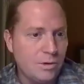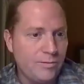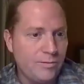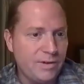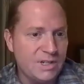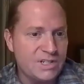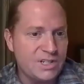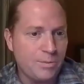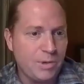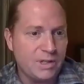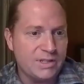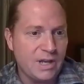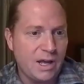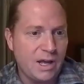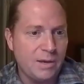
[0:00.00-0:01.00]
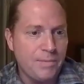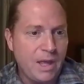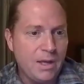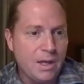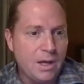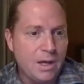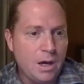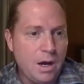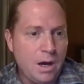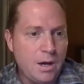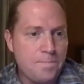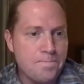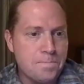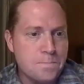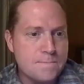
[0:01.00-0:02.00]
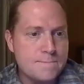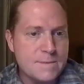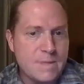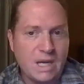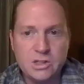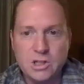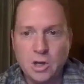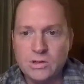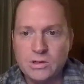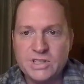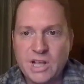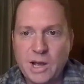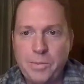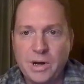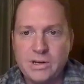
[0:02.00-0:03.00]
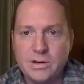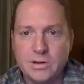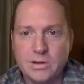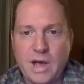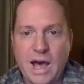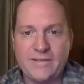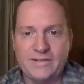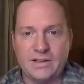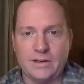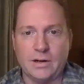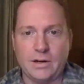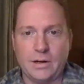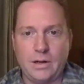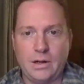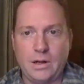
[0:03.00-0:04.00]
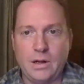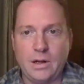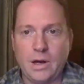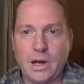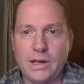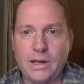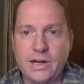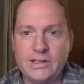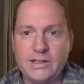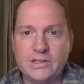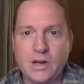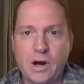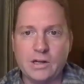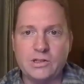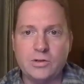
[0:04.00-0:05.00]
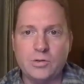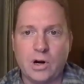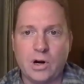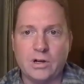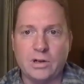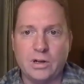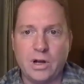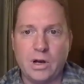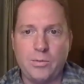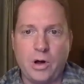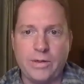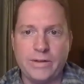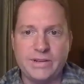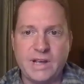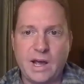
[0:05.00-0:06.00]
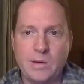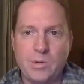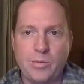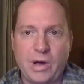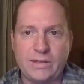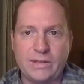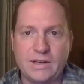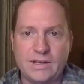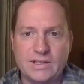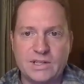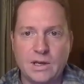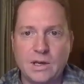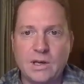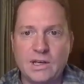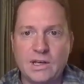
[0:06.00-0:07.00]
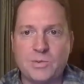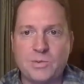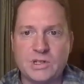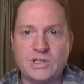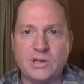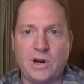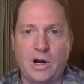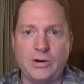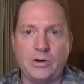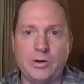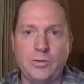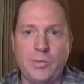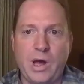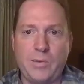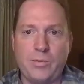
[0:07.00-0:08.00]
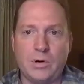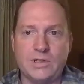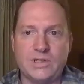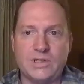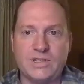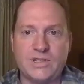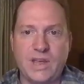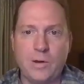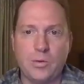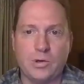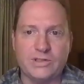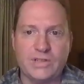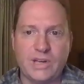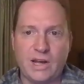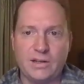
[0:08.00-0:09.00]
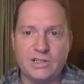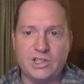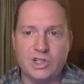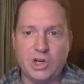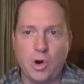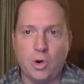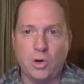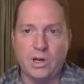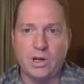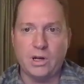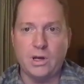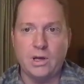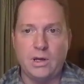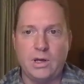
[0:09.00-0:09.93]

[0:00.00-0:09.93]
We'll finish up on time. Don't step on your laughter. I talk to our club all the time about this, especially our new members, is they will tell a joke